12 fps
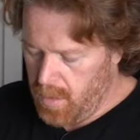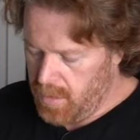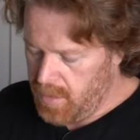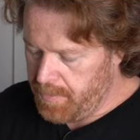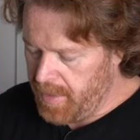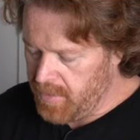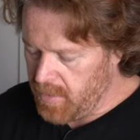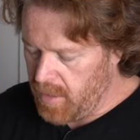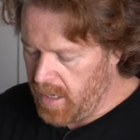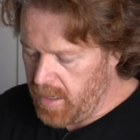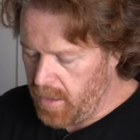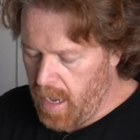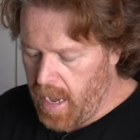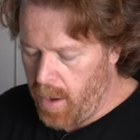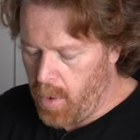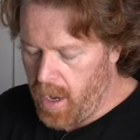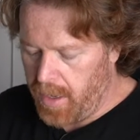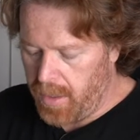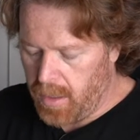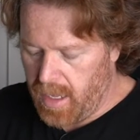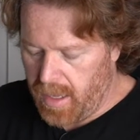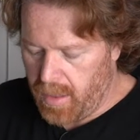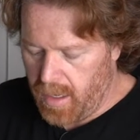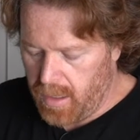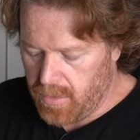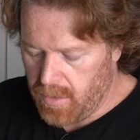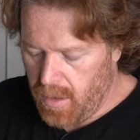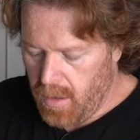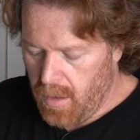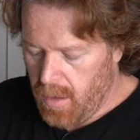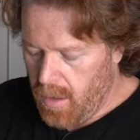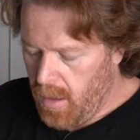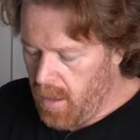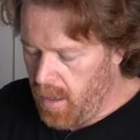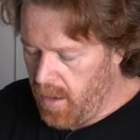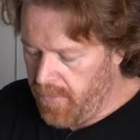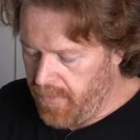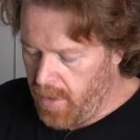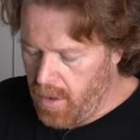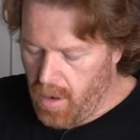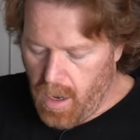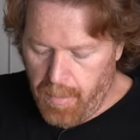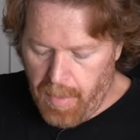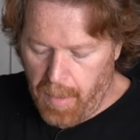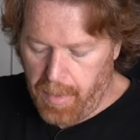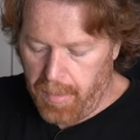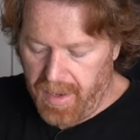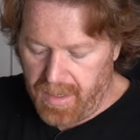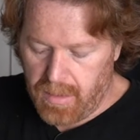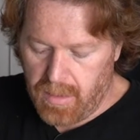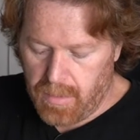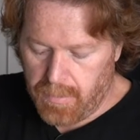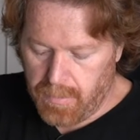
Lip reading: depends on how hot you like things, of our hot pepper mix.